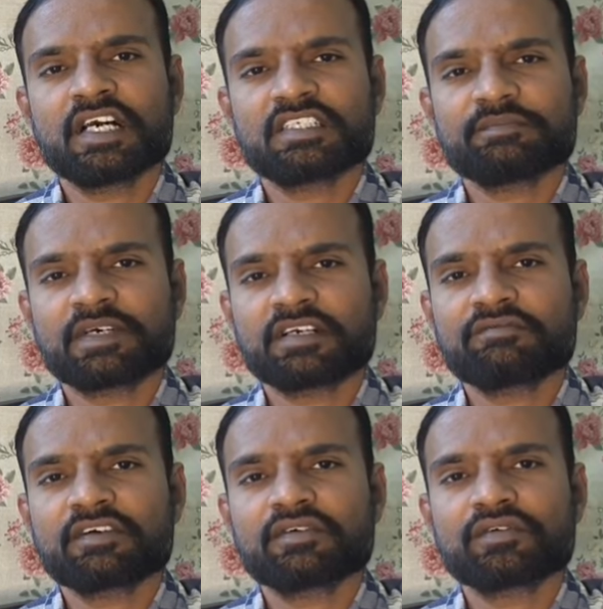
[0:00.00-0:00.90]
As a part
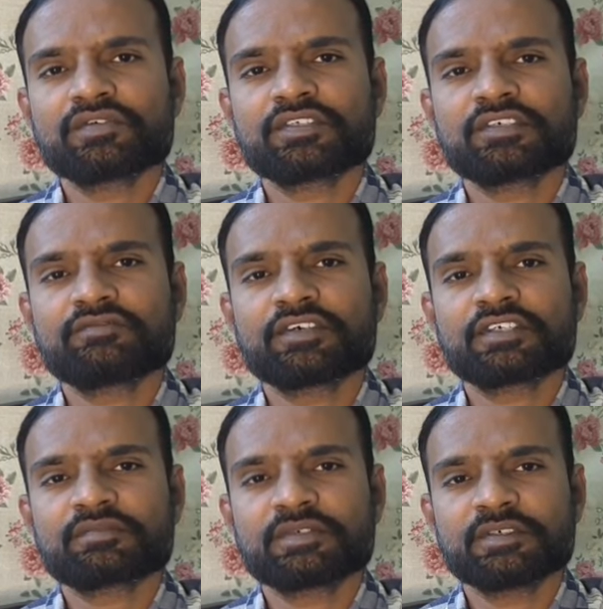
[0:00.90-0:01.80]
of conclusion, if
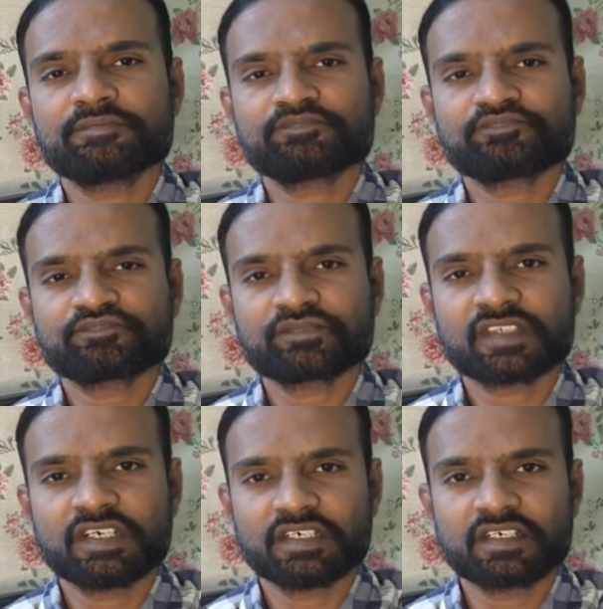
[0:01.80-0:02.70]
you ask me,
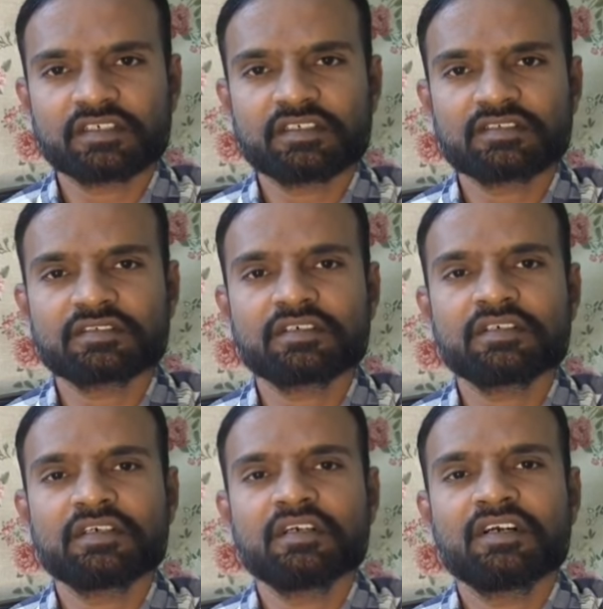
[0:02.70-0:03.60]
inductors